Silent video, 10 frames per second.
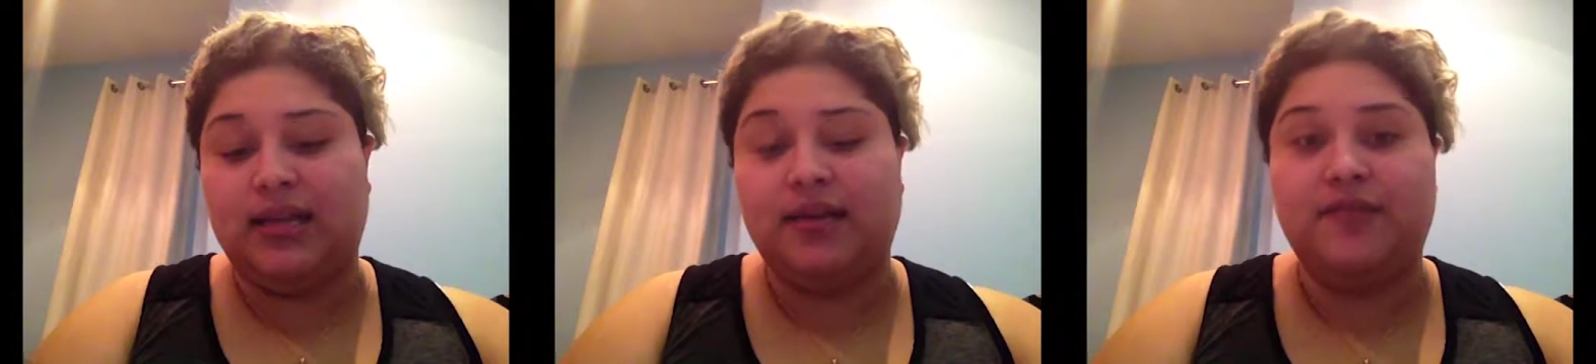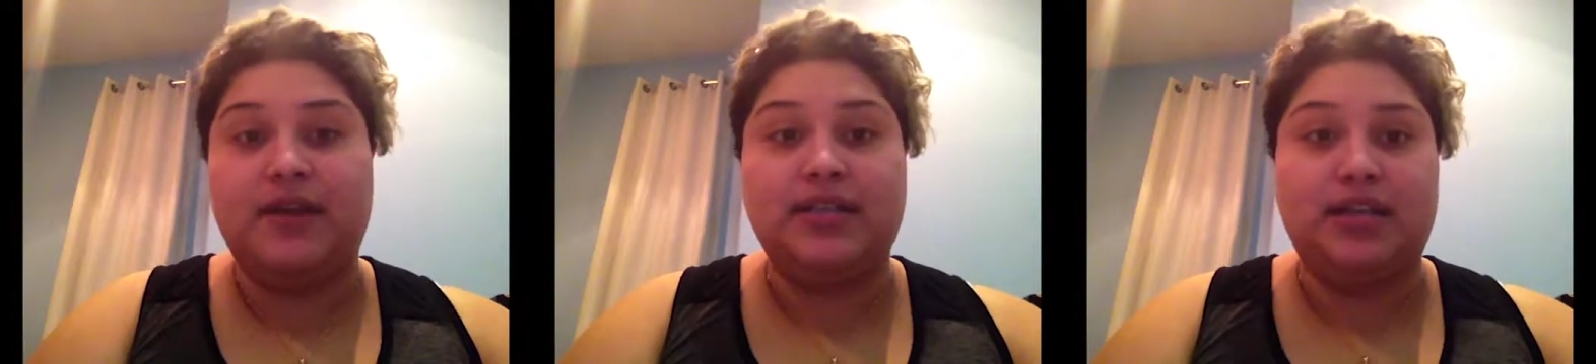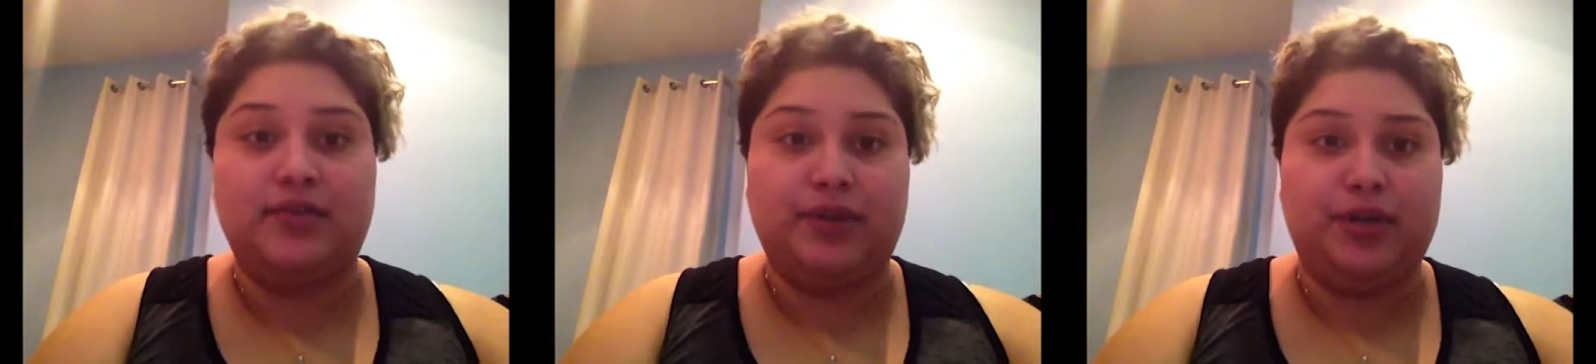It
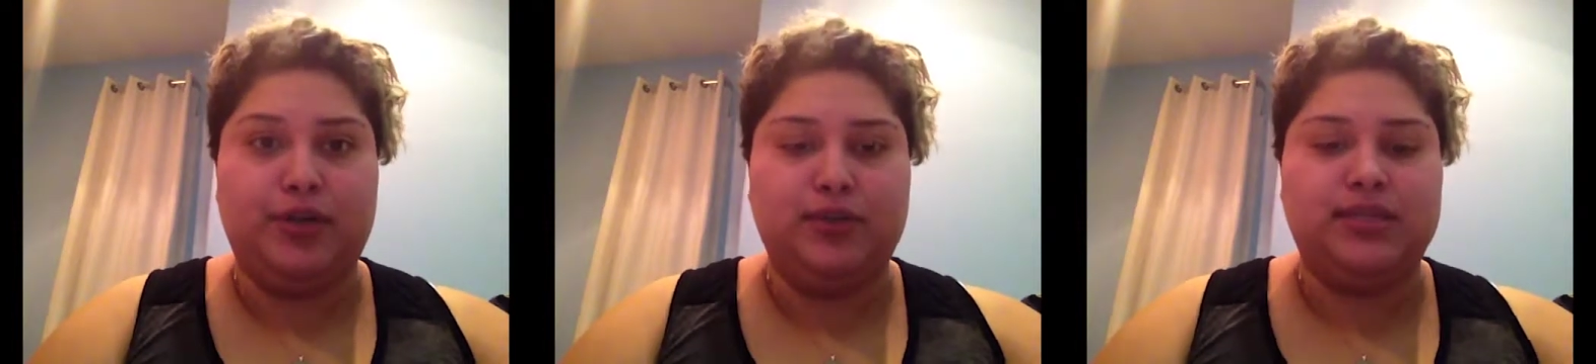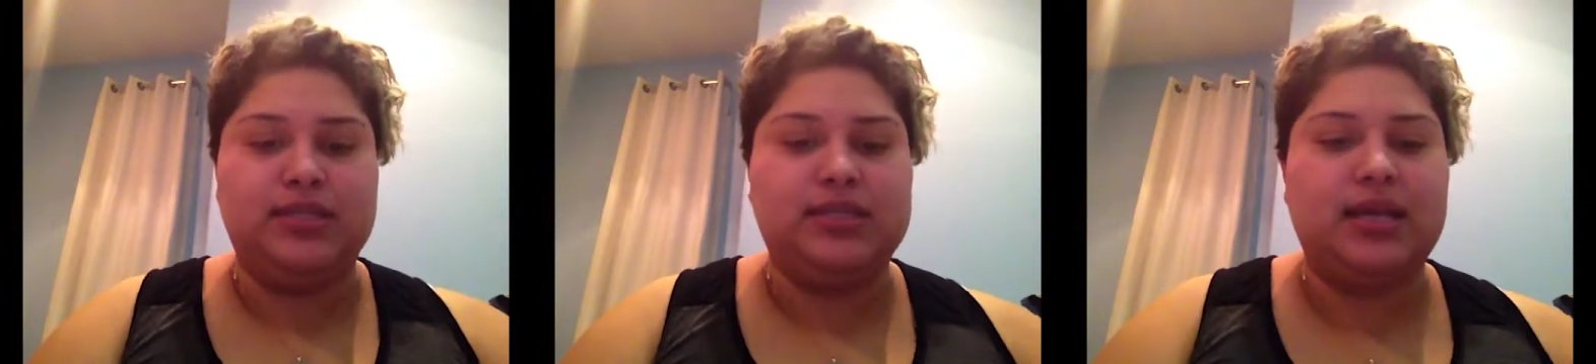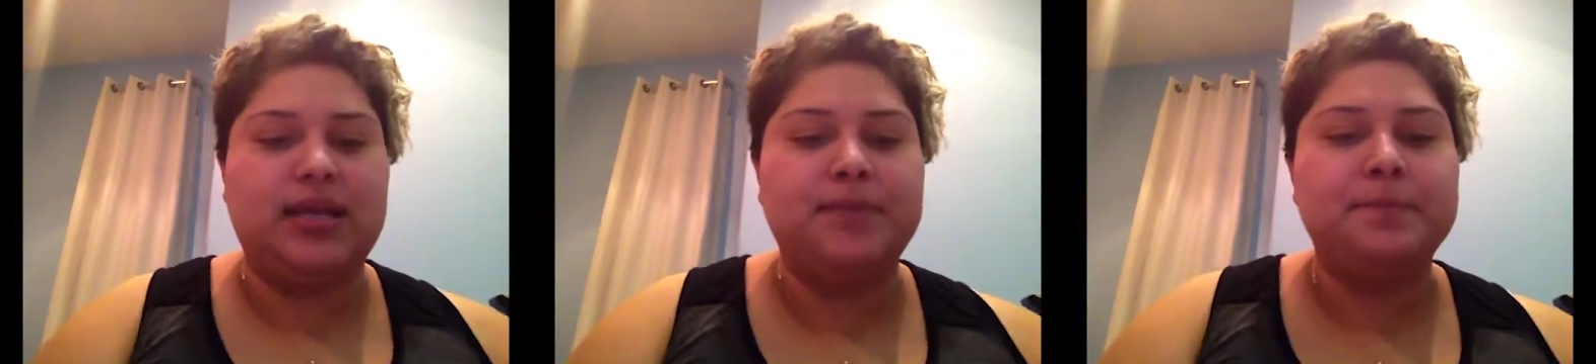clarifies and renews
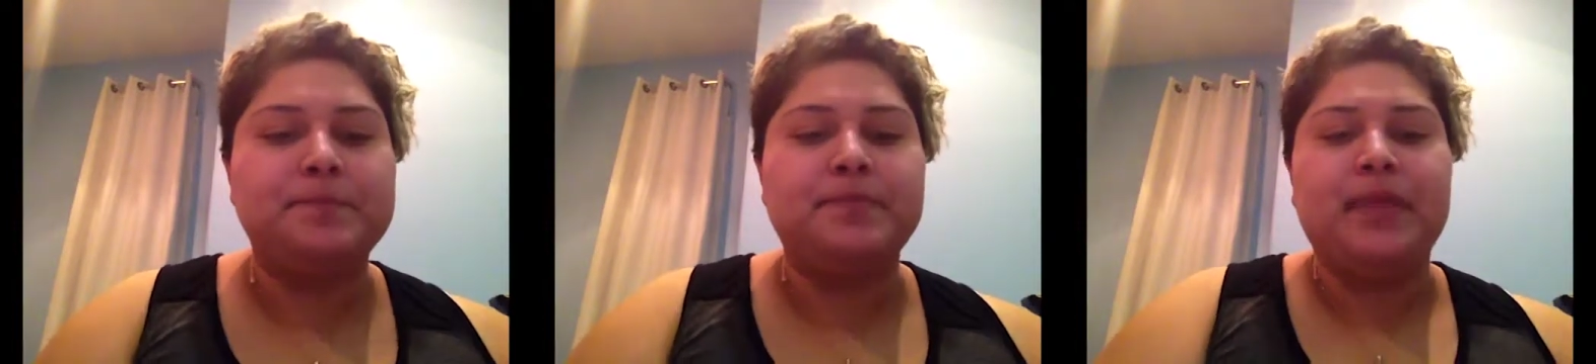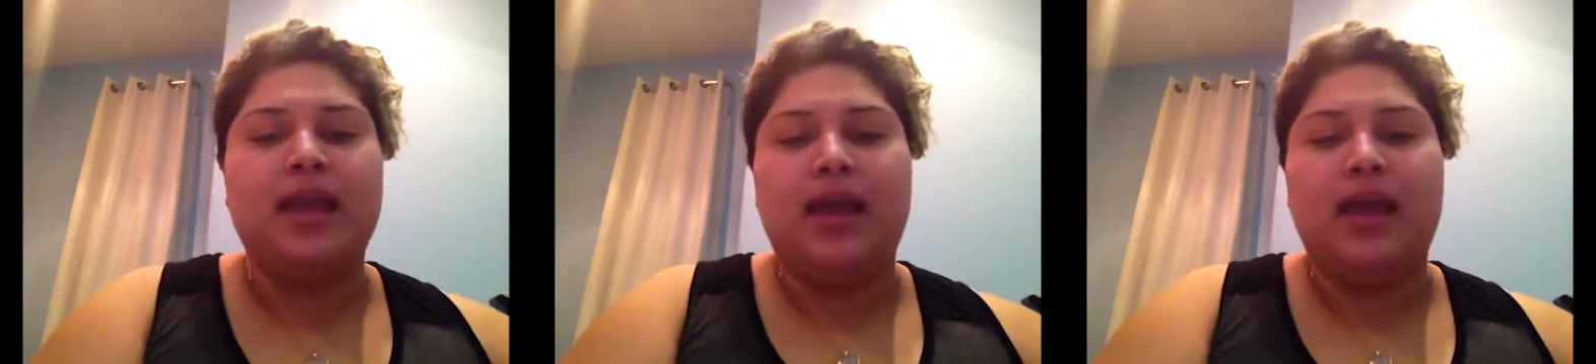the skin.